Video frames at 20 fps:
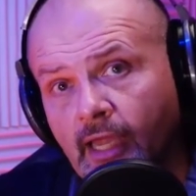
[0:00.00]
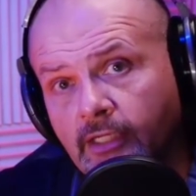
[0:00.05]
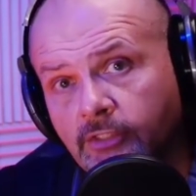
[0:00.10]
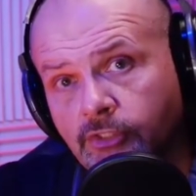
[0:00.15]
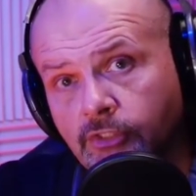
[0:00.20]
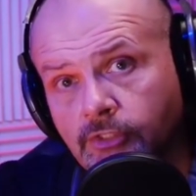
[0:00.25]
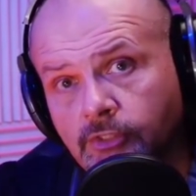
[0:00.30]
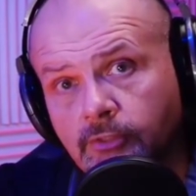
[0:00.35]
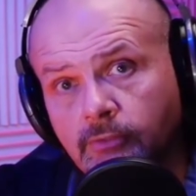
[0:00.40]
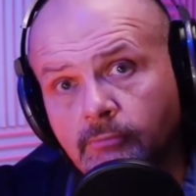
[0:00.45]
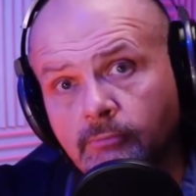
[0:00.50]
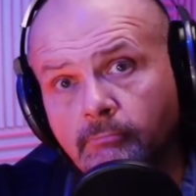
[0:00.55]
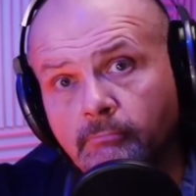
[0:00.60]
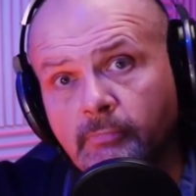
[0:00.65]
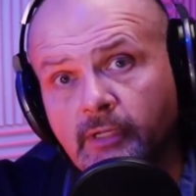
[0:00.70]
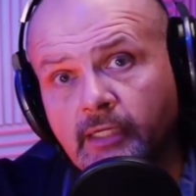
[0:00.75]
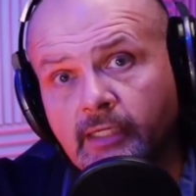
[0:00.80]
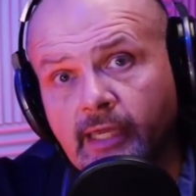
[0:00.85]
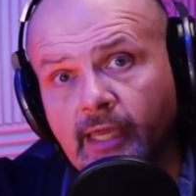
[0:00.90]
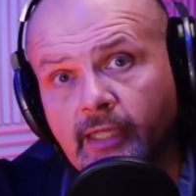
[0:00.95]
and just
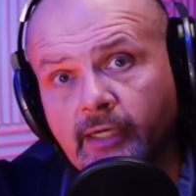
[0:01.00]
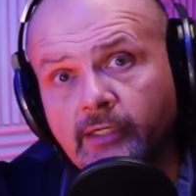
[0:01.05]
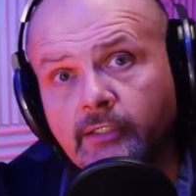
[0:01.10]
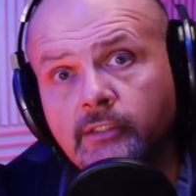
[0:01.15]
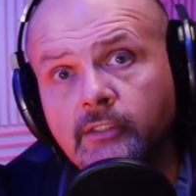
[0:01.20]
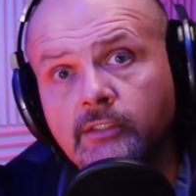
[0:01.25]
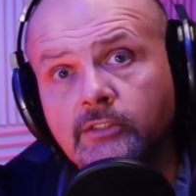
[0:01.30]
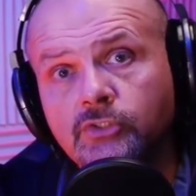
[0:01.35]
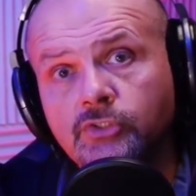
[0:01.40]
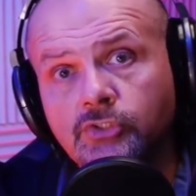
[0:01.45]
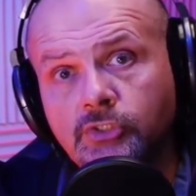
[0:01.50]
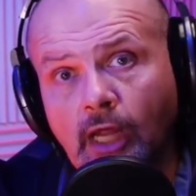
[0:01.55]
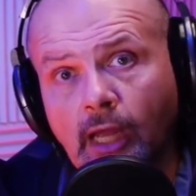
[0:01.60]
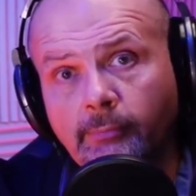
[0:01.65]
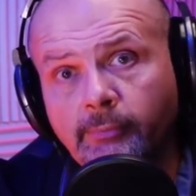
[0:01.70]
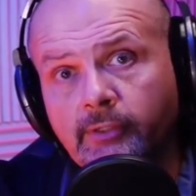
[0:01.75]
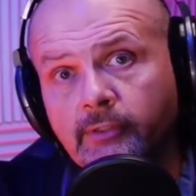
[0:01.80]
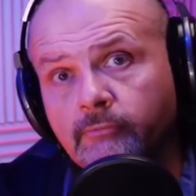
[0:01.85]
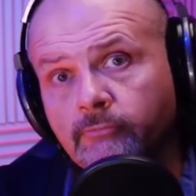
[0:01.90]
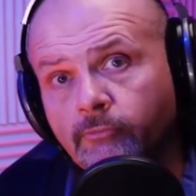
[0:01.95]
mitigate it,
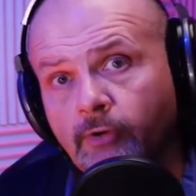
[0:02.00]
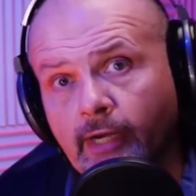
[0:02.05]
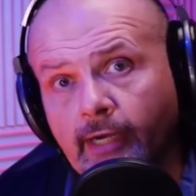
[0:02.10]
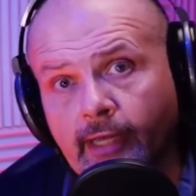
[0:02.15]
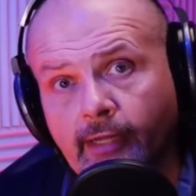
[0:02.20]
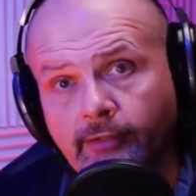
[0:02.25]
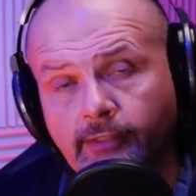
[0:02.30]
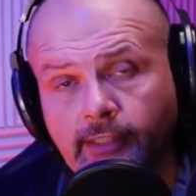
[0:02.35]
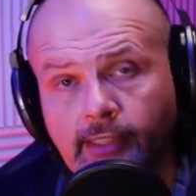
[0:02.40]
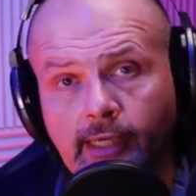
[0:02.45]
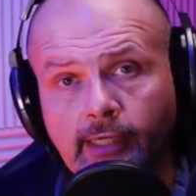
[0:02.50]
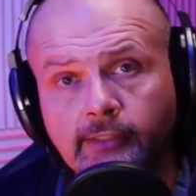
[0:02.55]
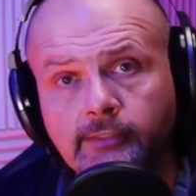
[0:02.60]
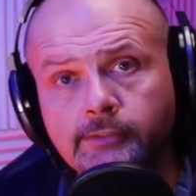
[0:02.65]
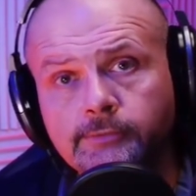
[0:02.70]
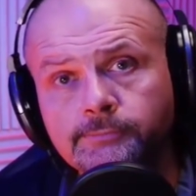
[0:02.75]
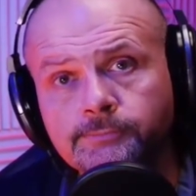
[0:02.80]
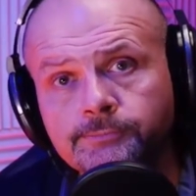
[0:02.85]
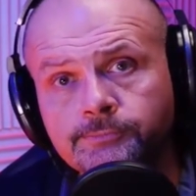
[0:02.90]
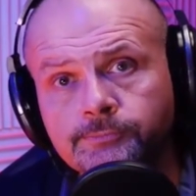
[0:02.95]
stop it right out of the gate.